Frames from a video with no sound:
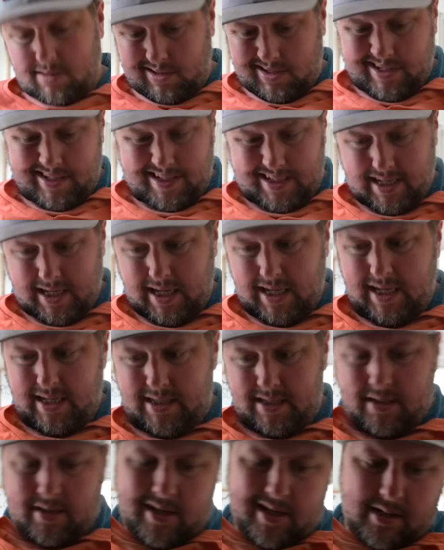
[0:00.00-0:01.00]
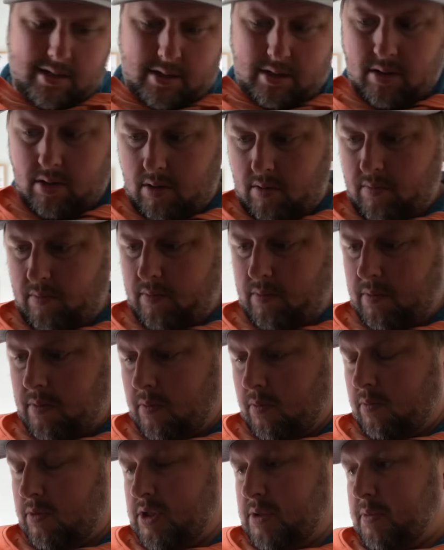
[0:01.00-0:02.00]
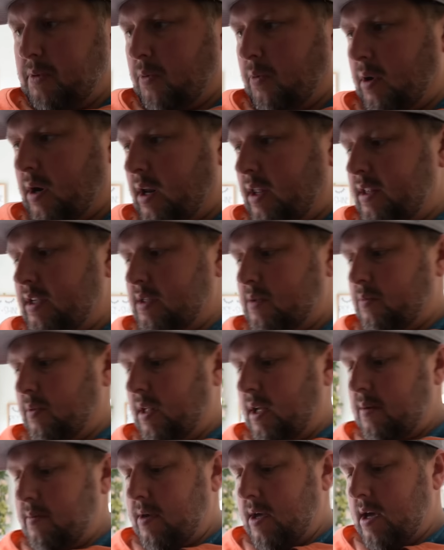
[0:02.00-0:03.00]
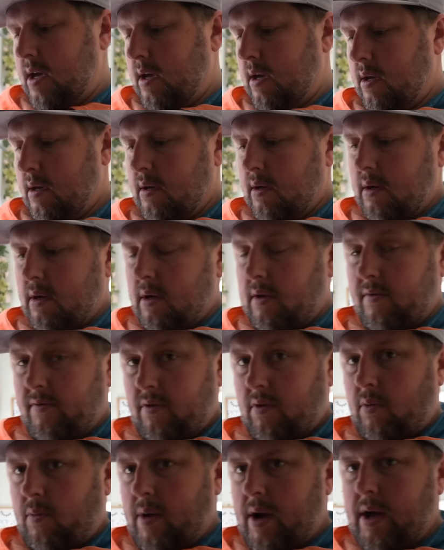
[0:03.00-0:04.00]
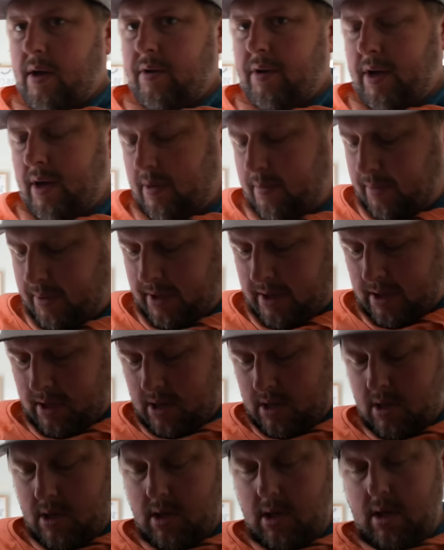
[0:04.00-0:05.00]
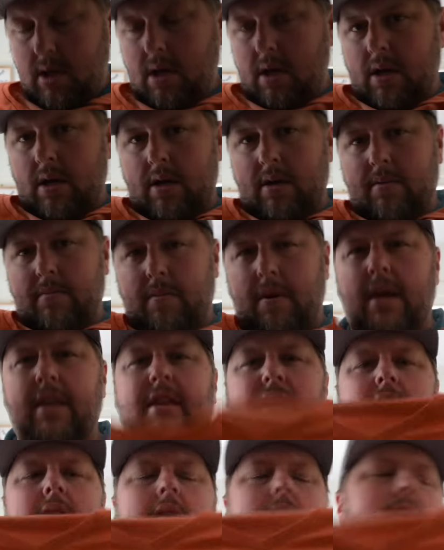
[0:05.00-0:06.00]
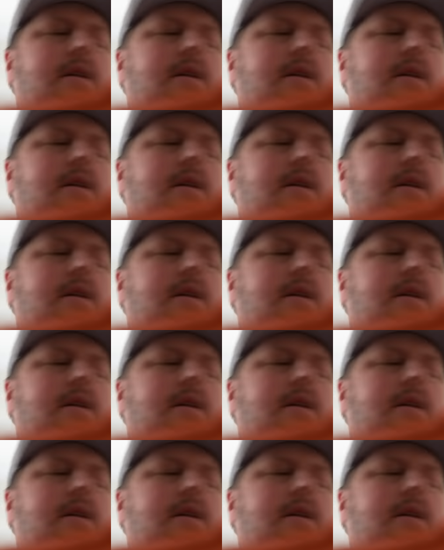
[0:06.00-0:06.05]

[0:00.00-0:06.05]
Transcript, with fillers: It's easy, and I start. She's been working on this with ABA for a while now, but um, I think